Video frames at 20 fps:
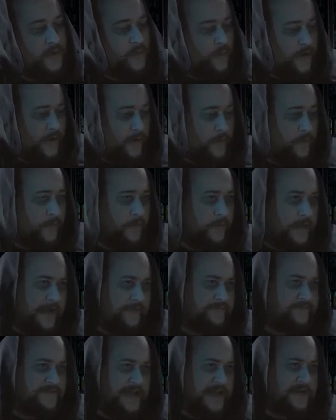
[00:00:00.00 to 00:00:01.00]
"We all
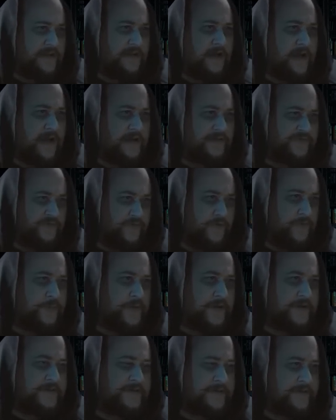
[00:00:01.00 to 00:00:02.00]
have deadlines,
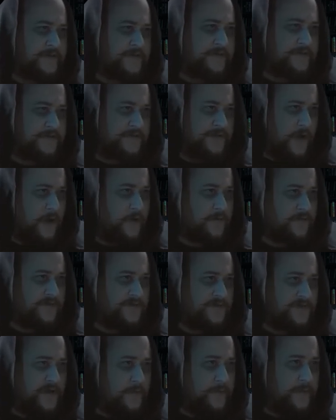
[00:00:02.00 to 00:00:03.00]
Rupert. Can't
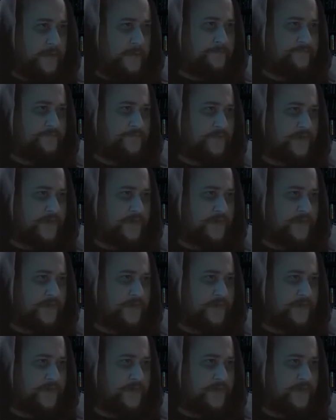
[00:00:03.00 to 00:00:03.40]
stop 'em,